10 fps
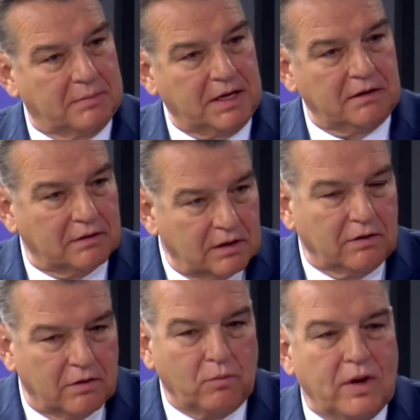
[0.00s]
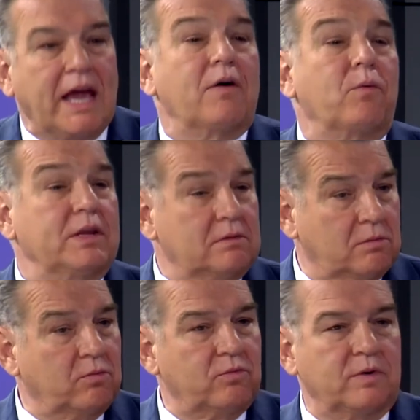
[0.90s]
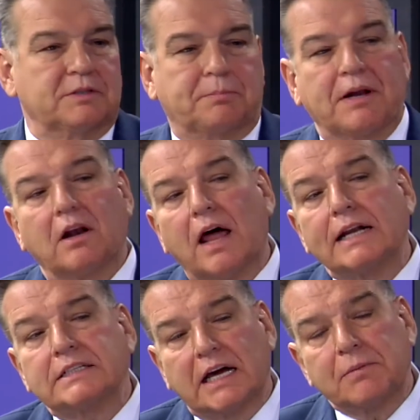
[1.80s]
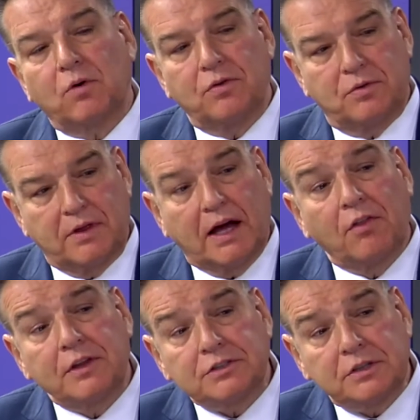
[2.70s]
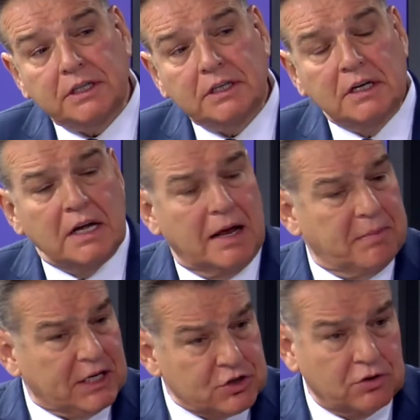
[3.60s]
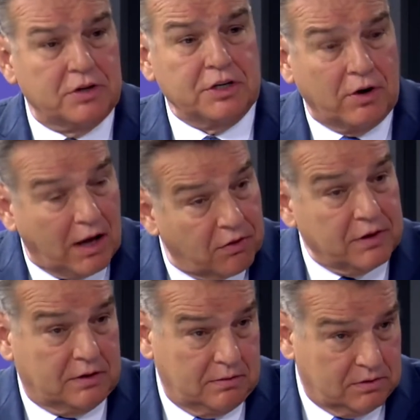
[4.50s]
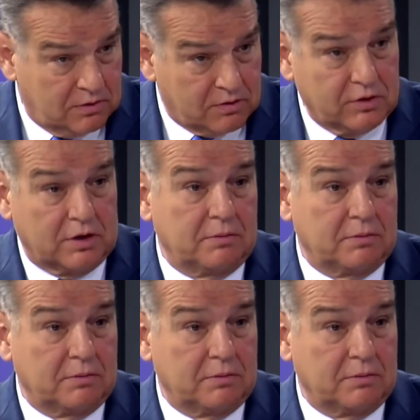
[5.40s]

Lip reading: I mean, we spend a lot of time going through the health history and making sure that you're healthy so you